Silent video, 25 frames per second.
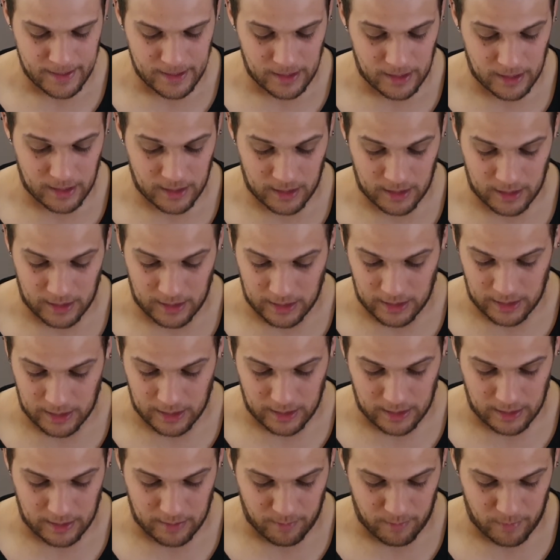
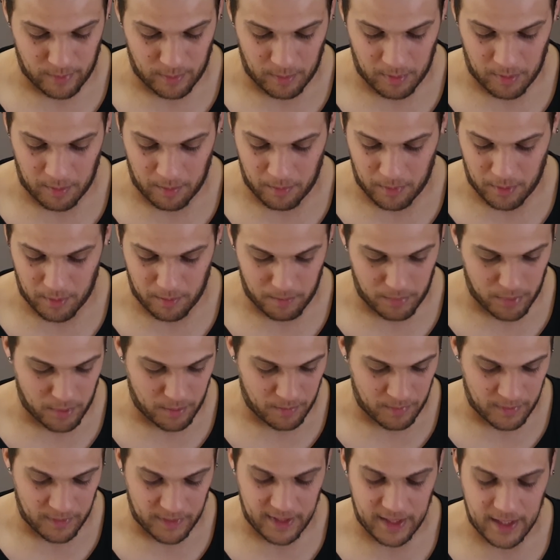
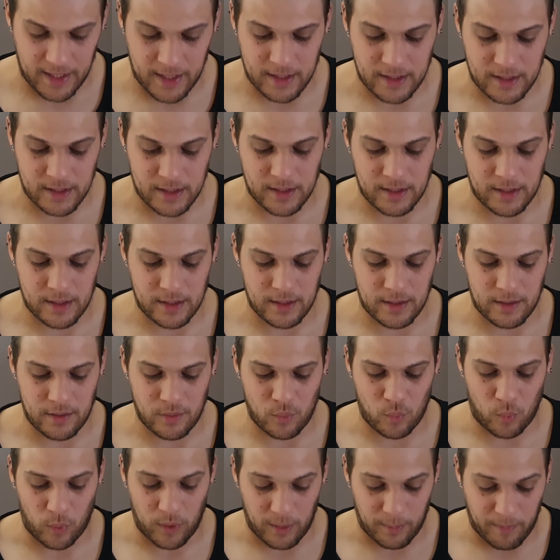
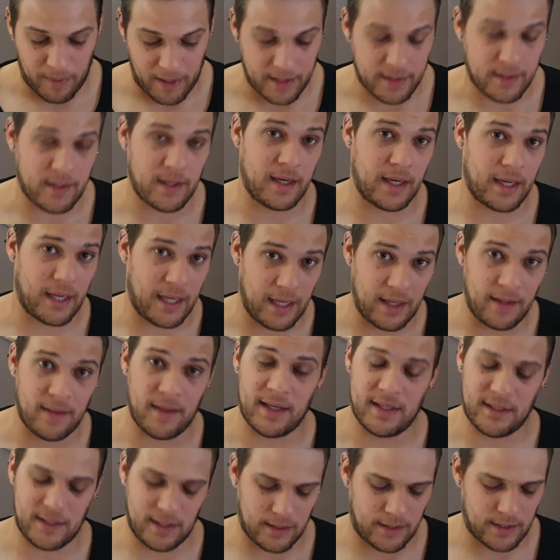Then we batted again,
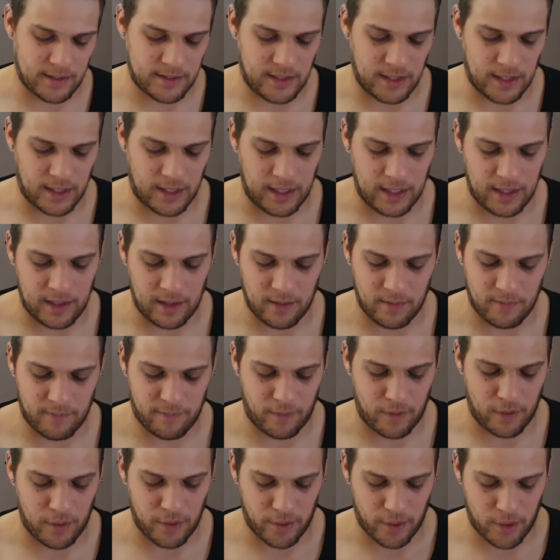they sent us in again,
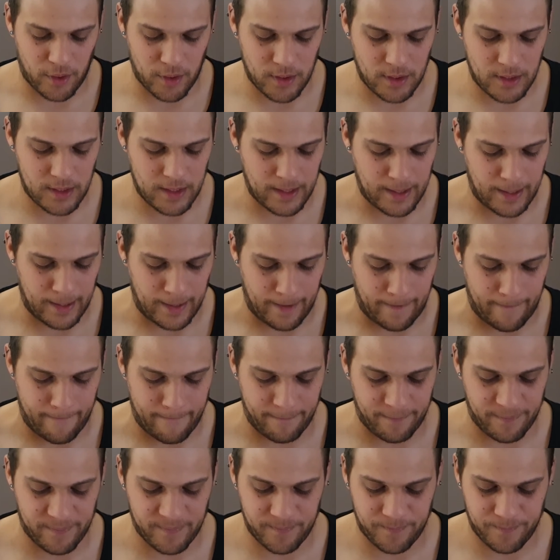followed
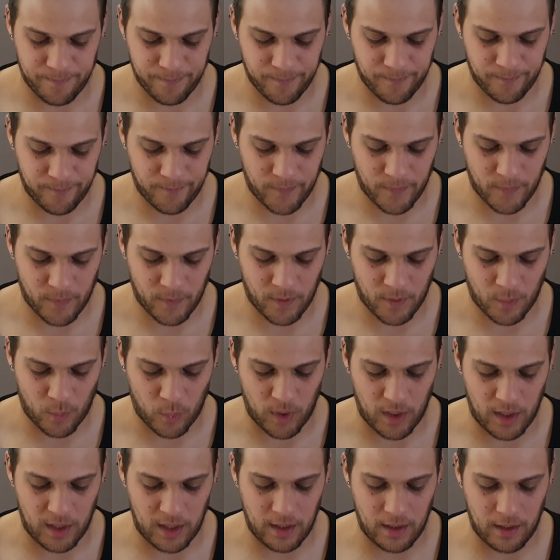on.
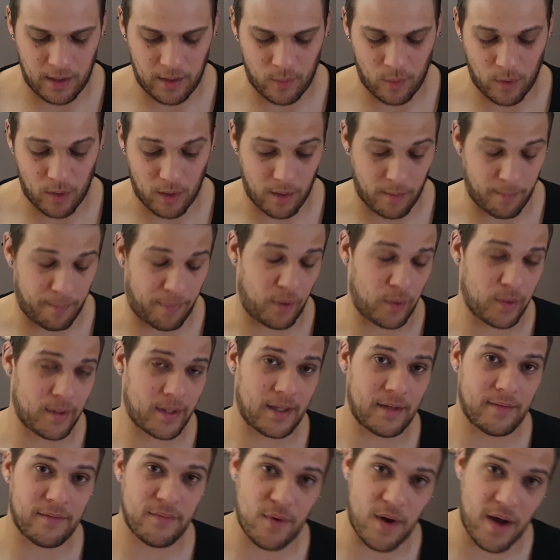We were bowled
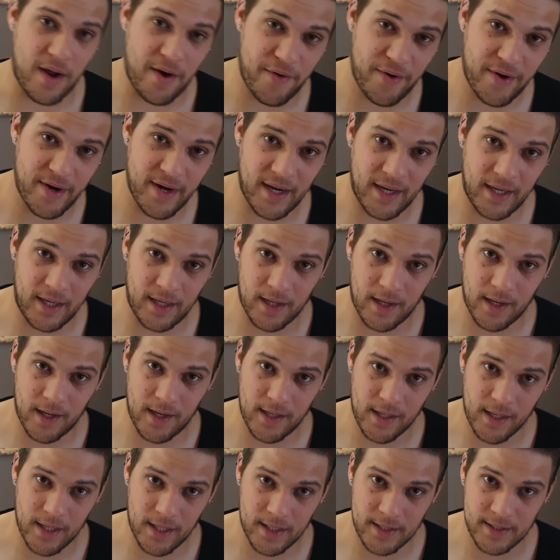out for
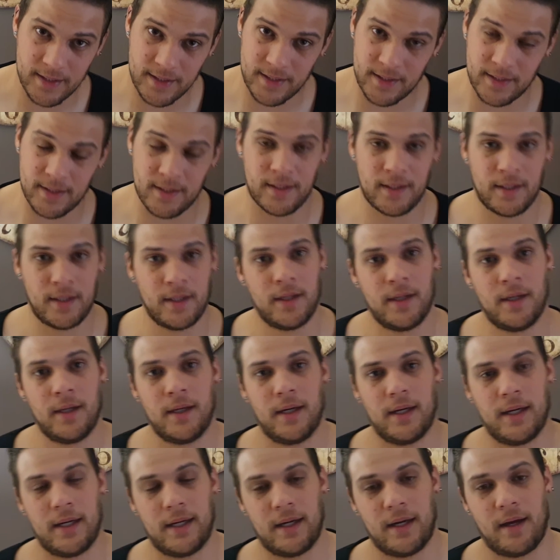189, guys.
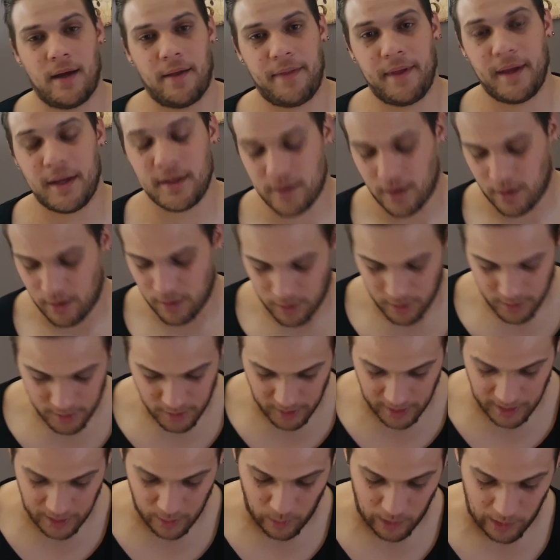Things are not
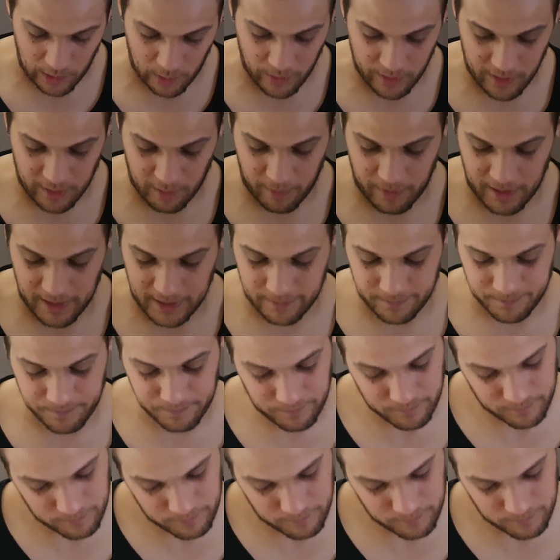going well with the bat.